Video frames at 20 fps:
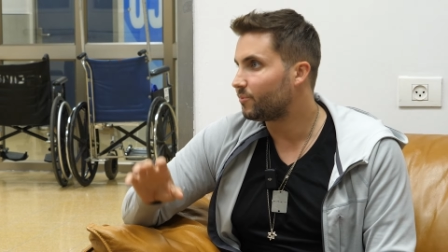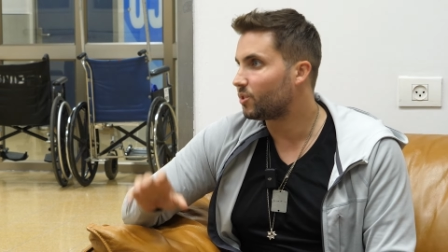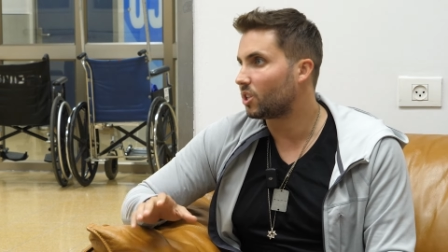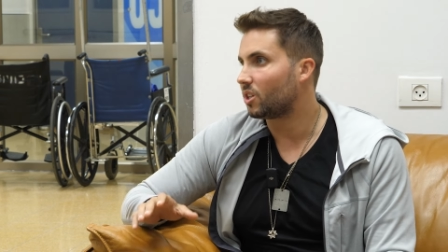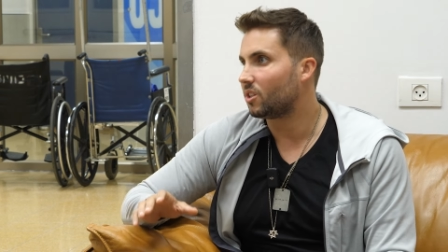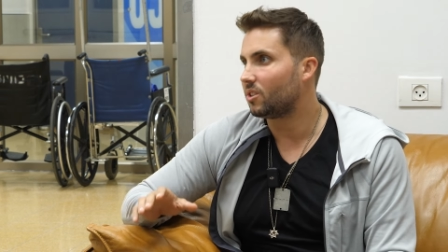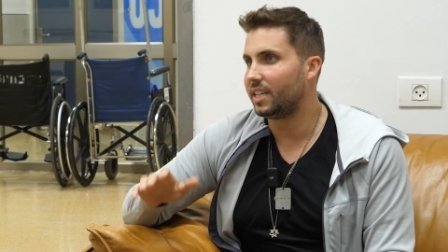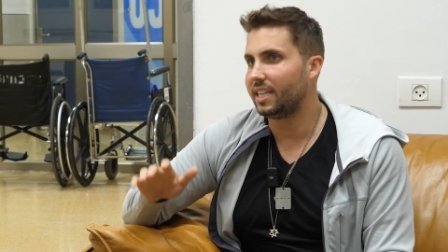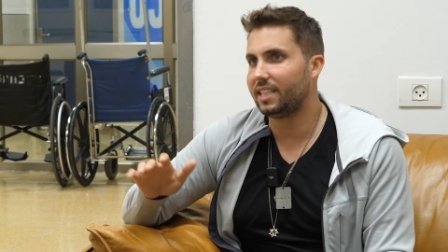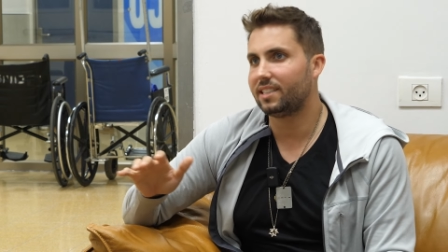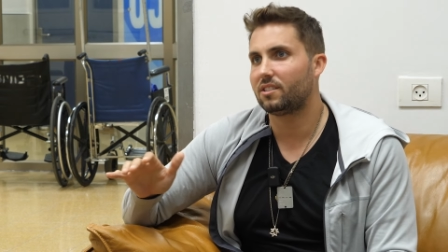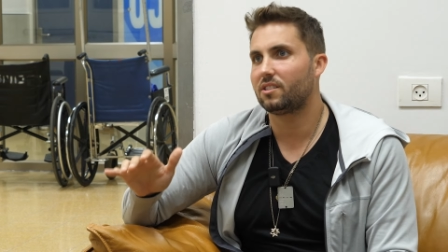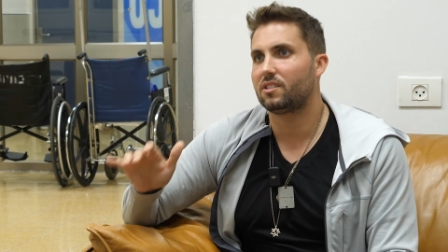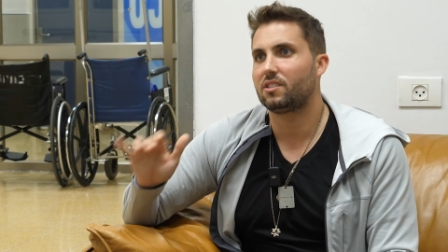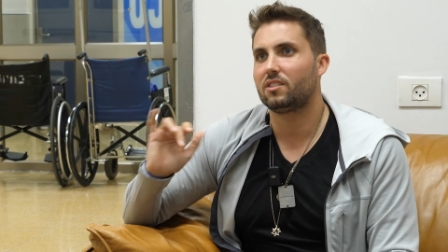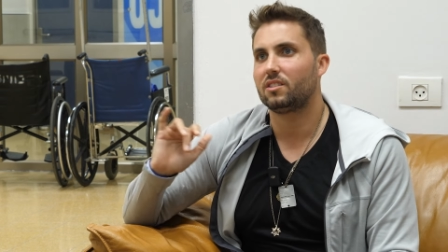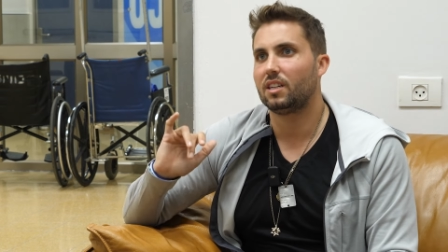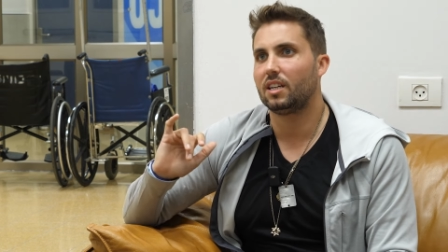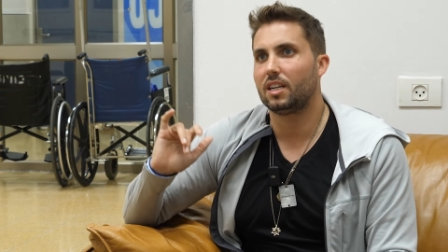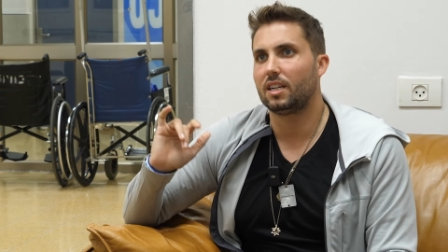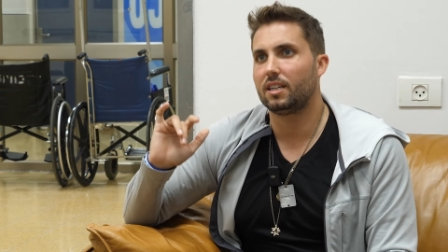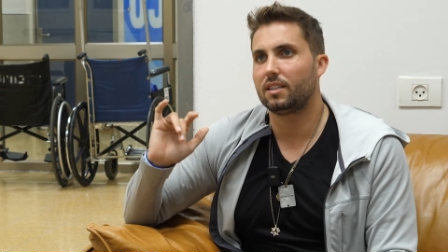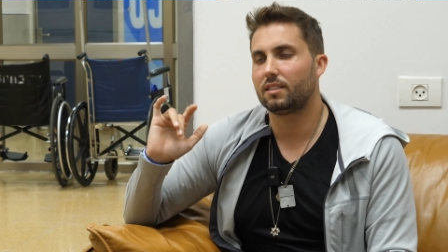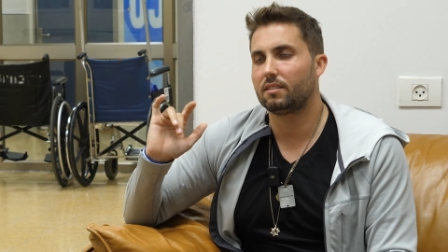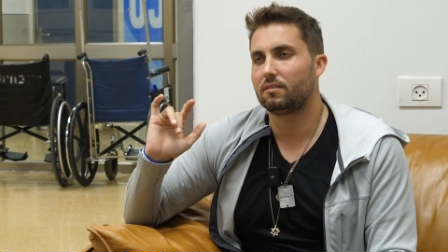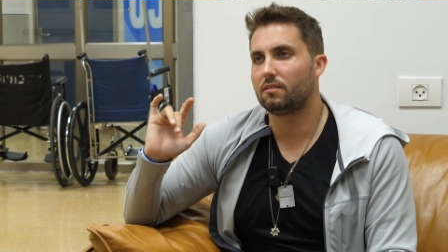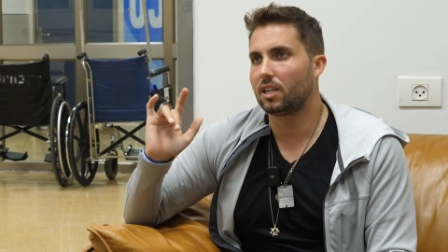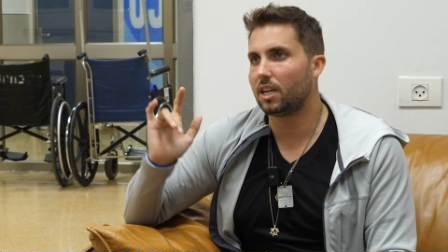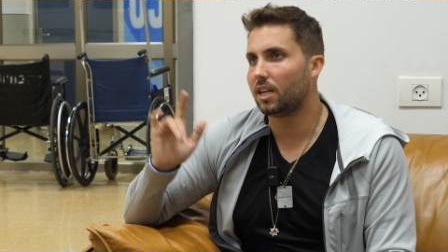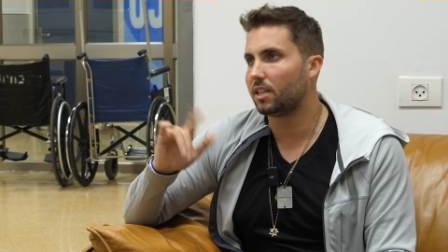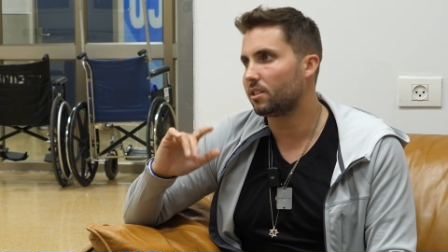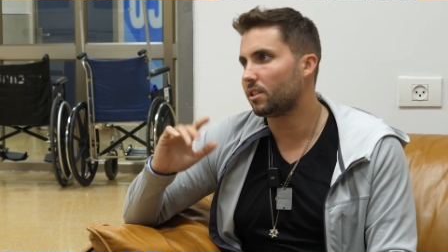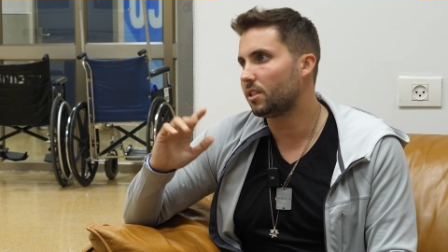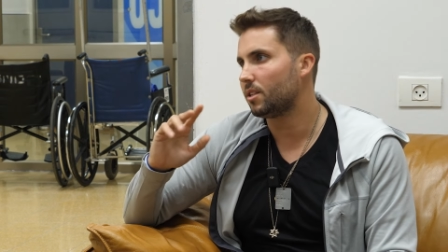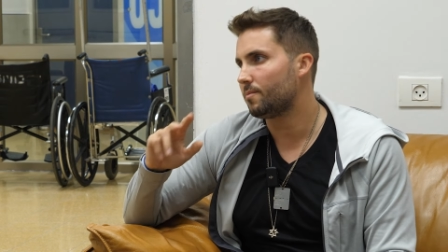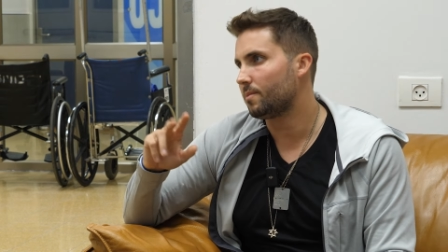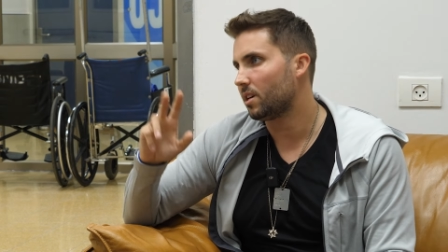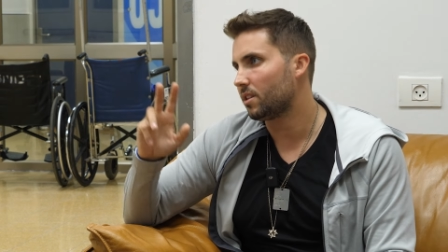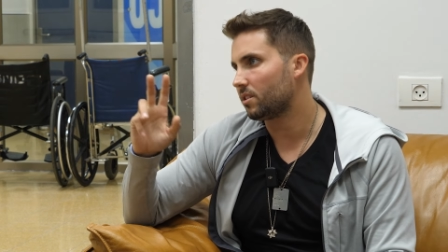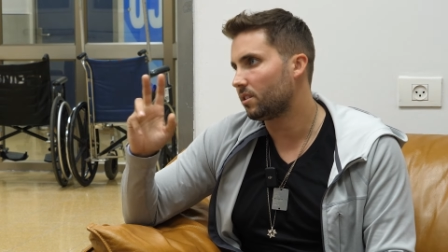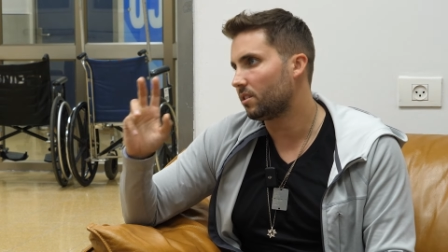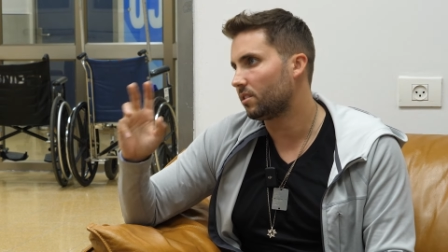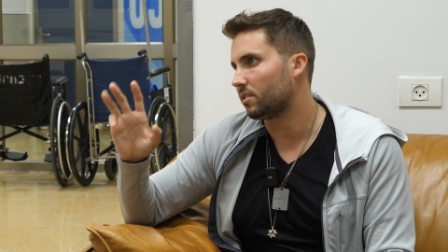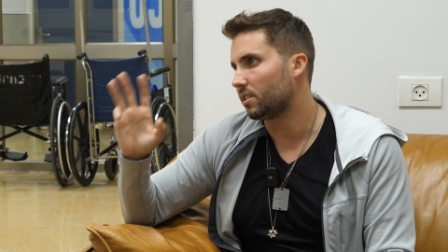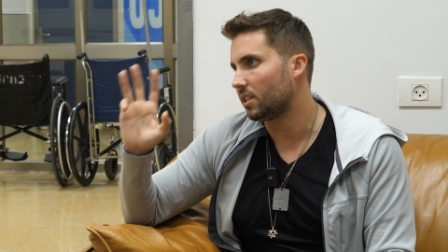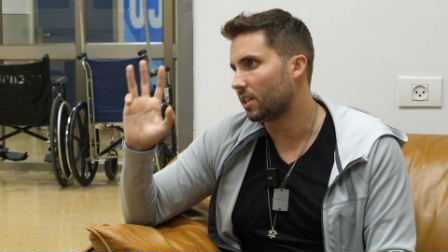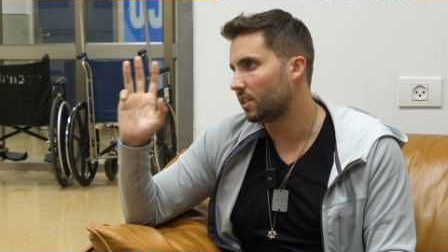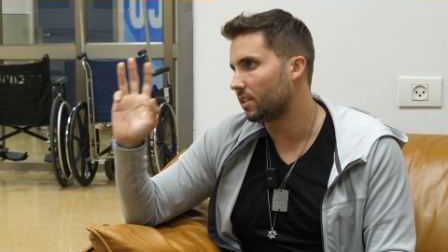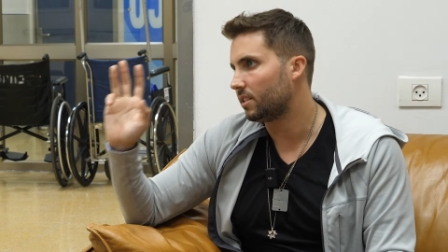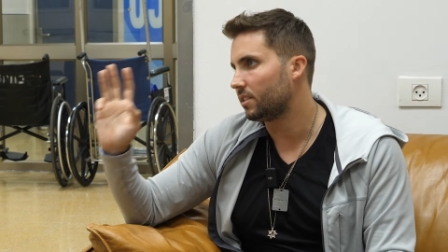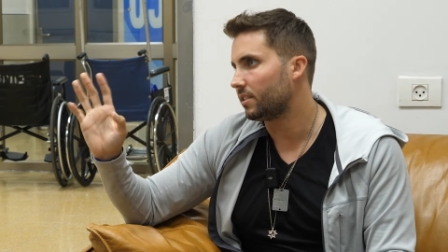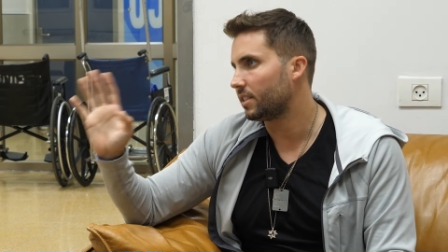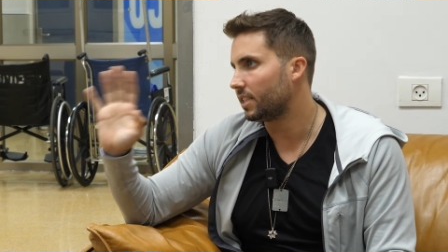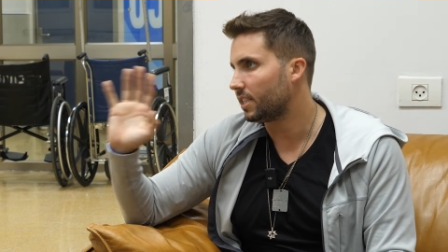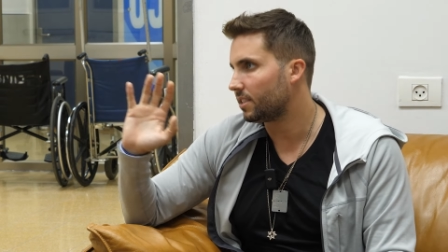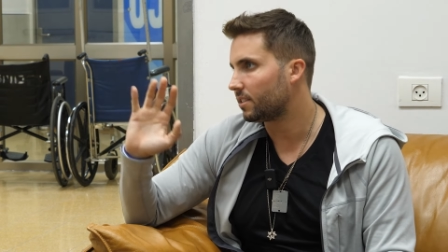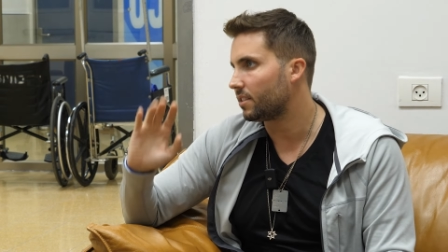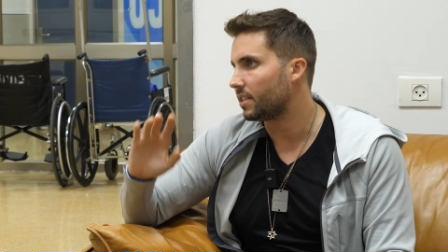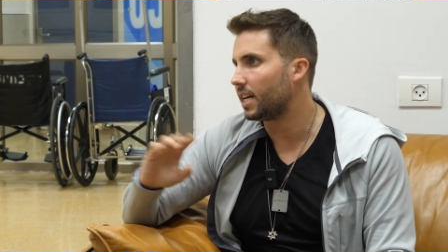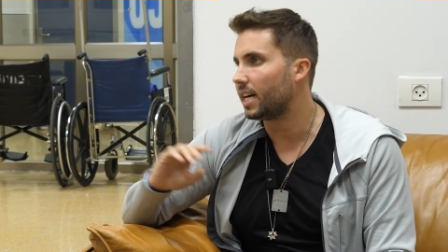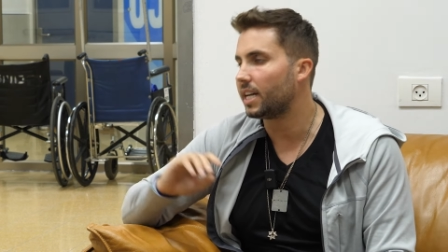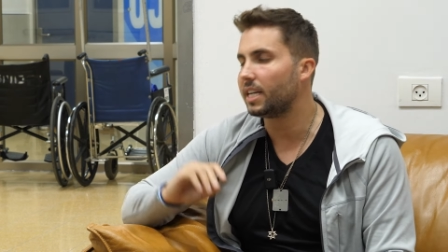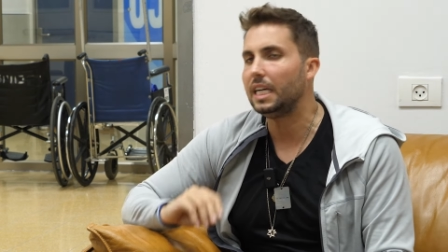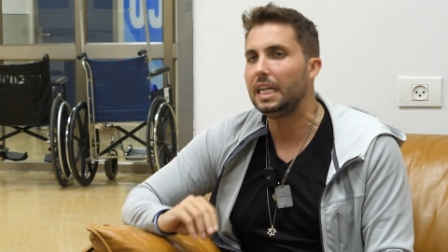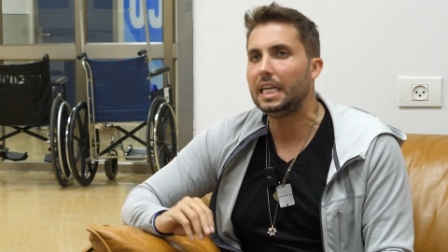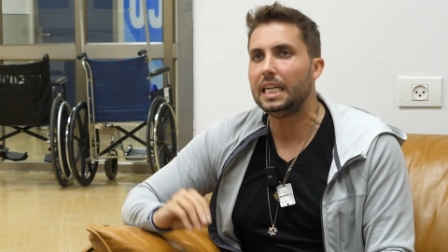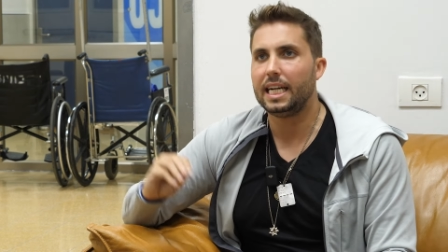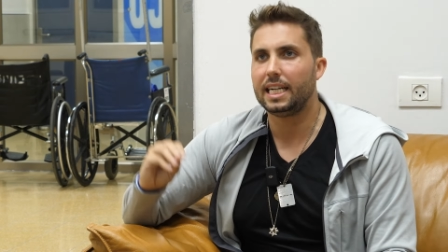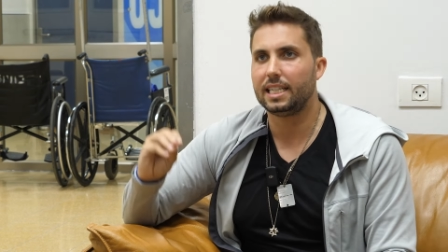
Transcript: So it's a cousin, a brother, a son, a this, or that.